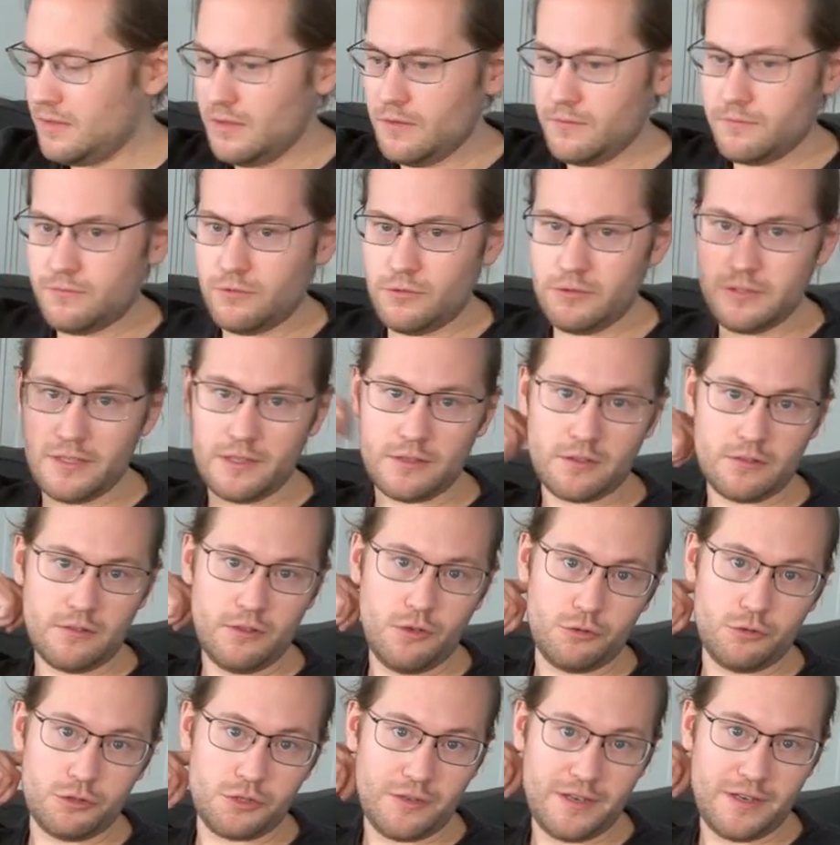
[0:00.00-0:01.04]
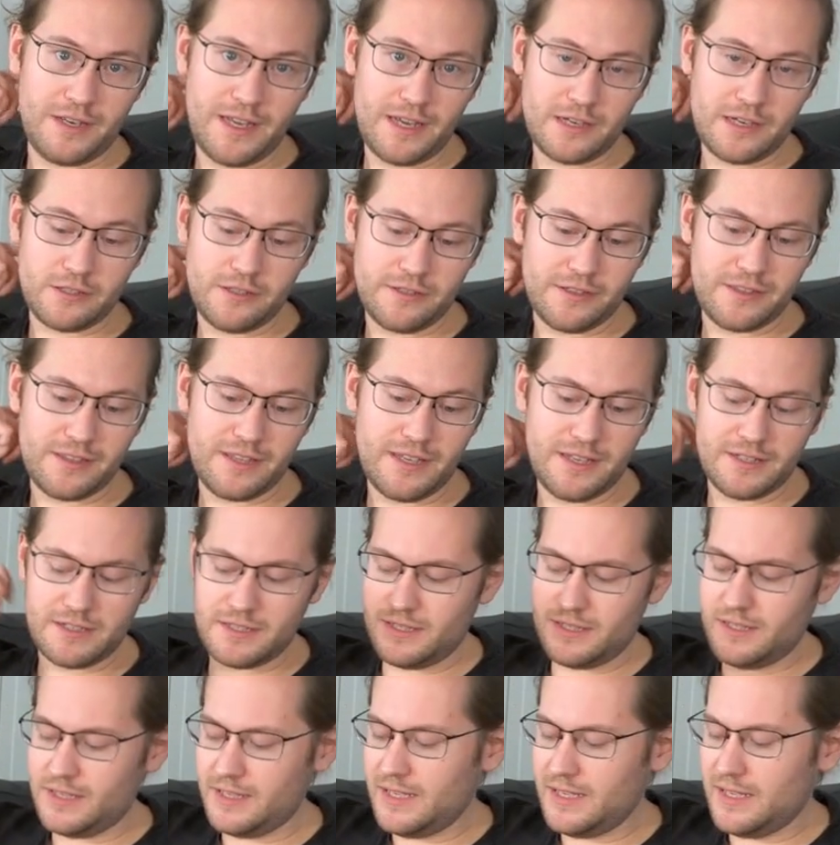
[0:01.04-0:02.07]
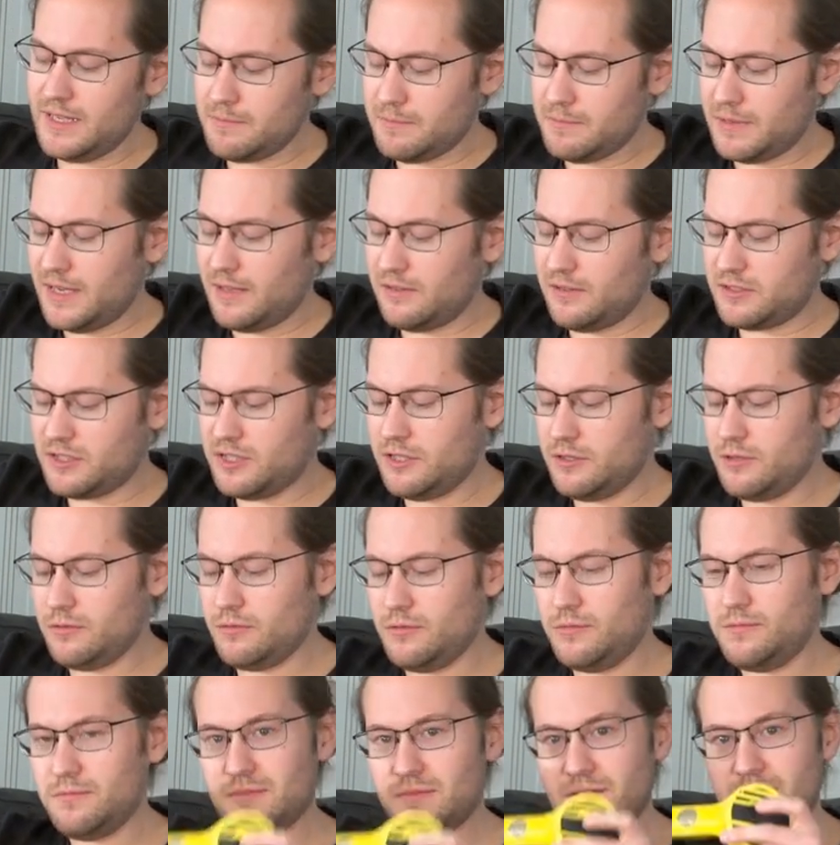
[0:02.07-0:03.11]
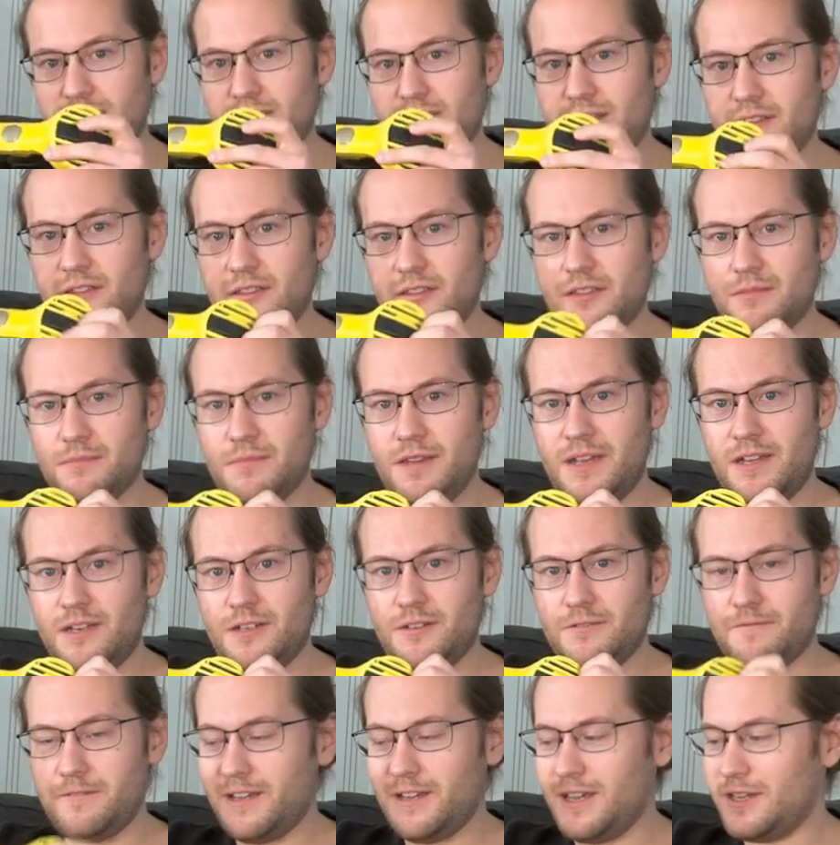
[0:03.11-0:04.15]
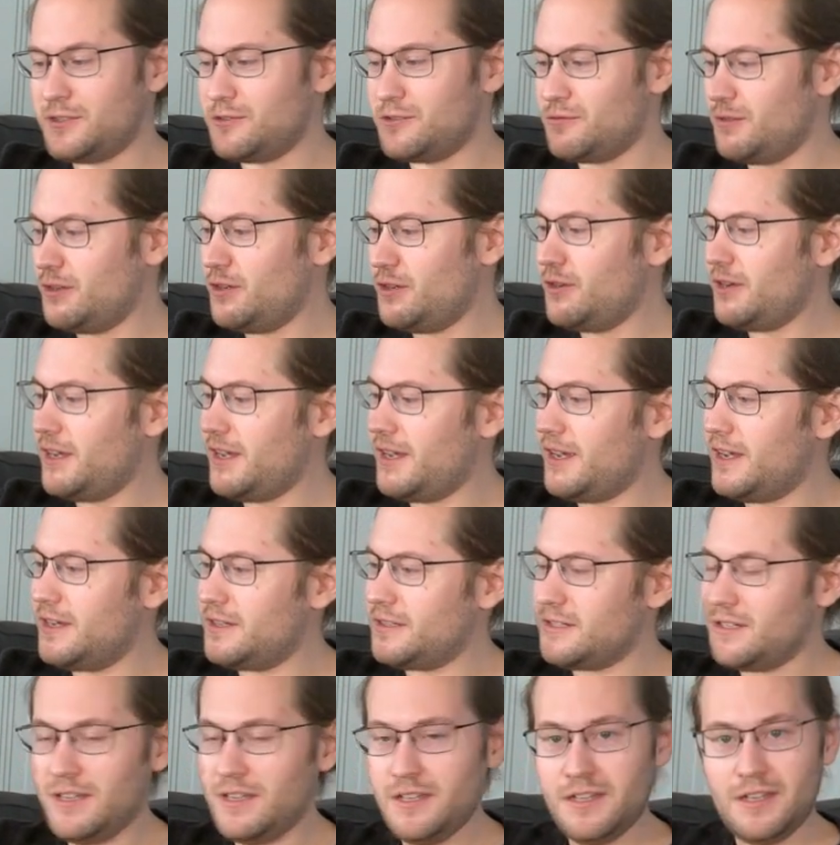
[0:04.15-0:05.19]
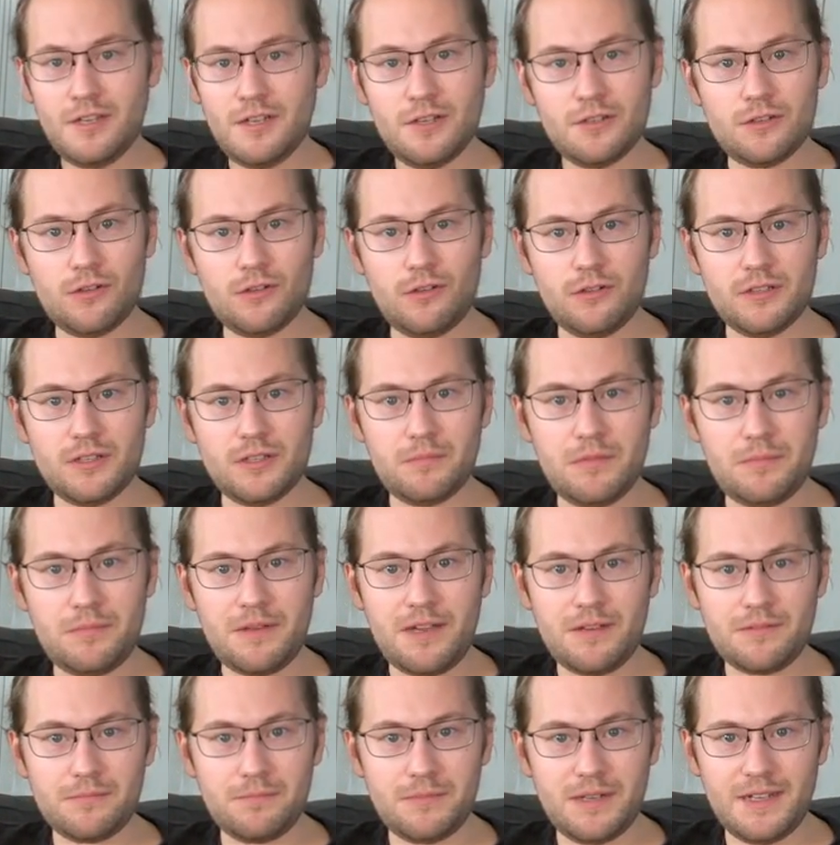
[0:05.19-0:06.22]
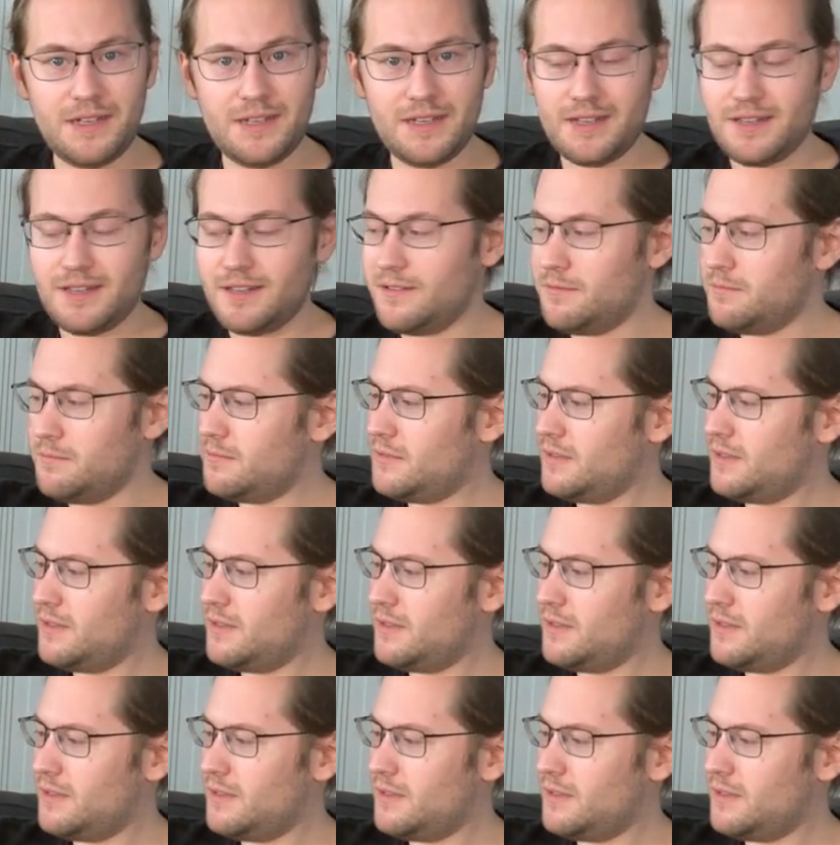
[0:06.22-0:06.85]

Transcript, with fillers: Full disclosure, I actually sent an email to this manufacturer and told him about my little